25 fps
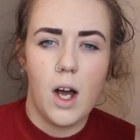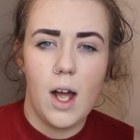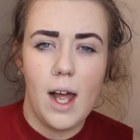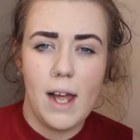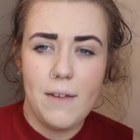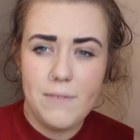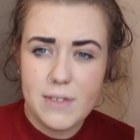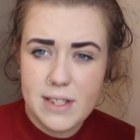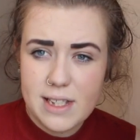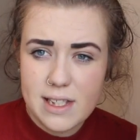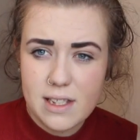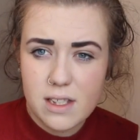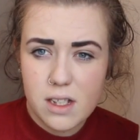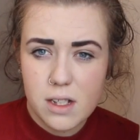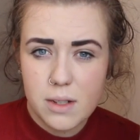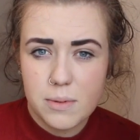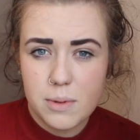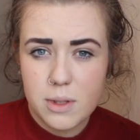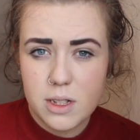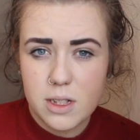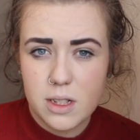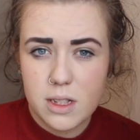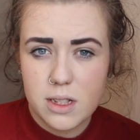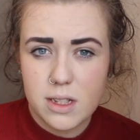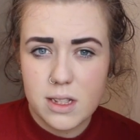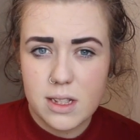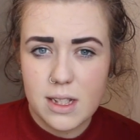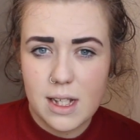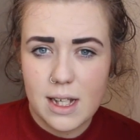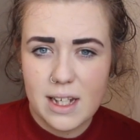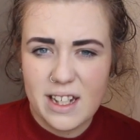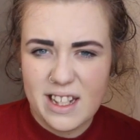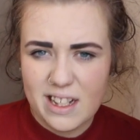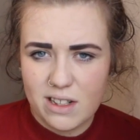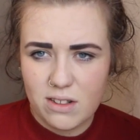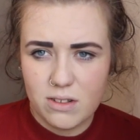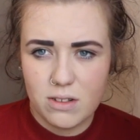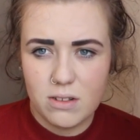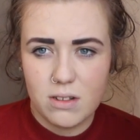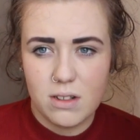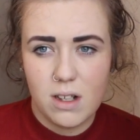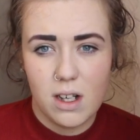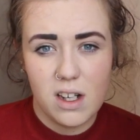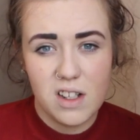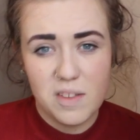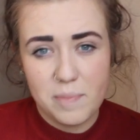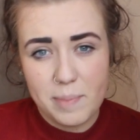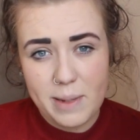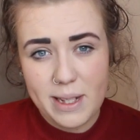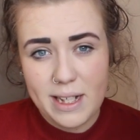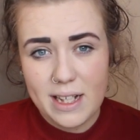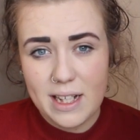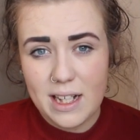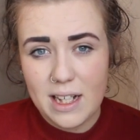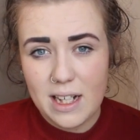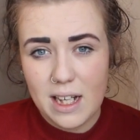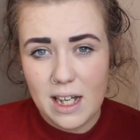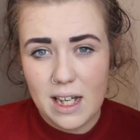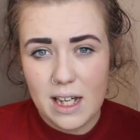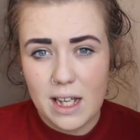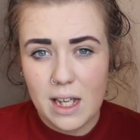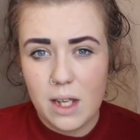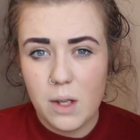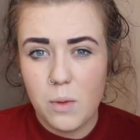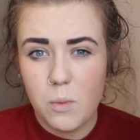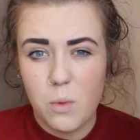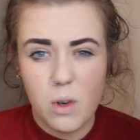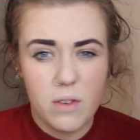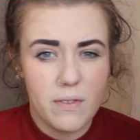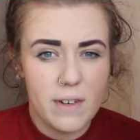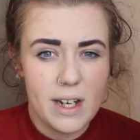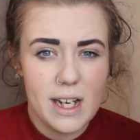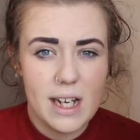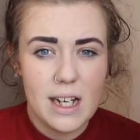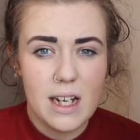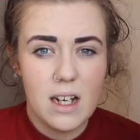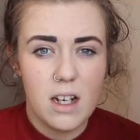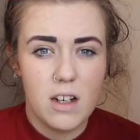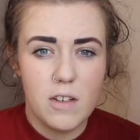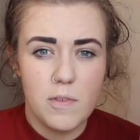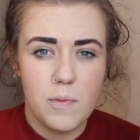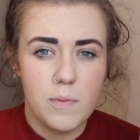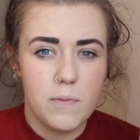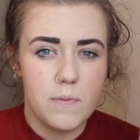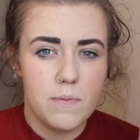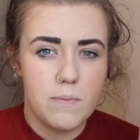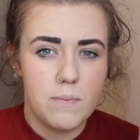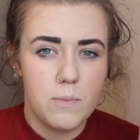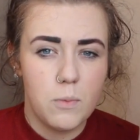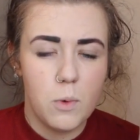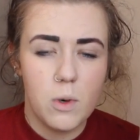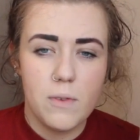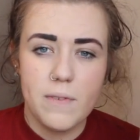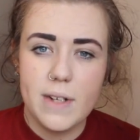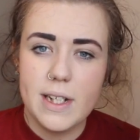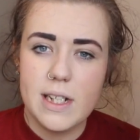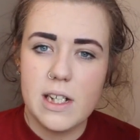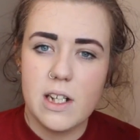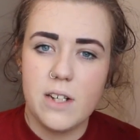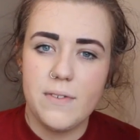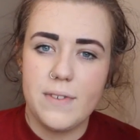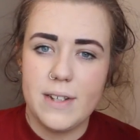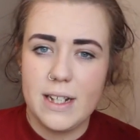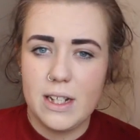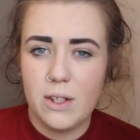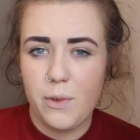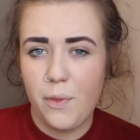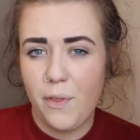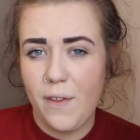Ever since I was little, I've been a worrier. I've worried over little